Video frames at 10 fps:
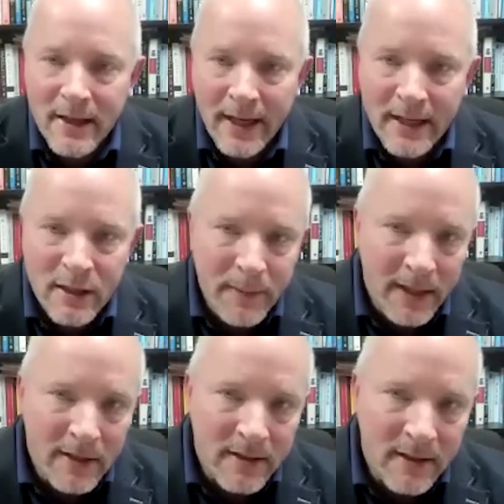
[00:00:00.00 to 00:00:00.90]
I
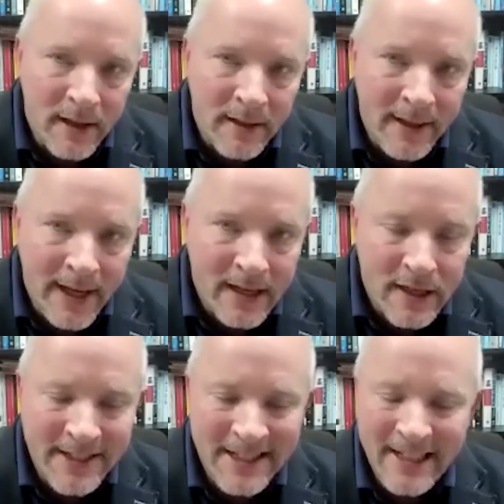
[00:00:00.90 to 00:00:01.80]
spent the
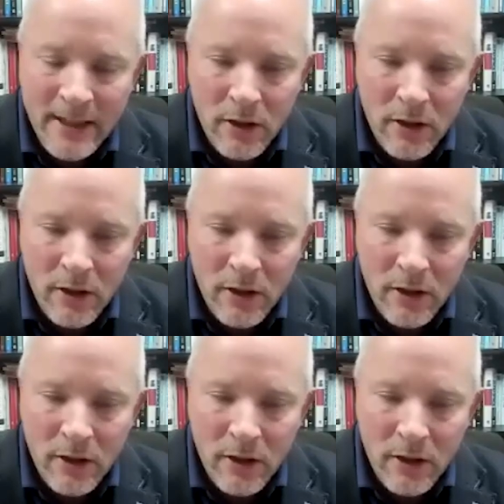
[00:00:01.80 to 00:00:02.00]
next 9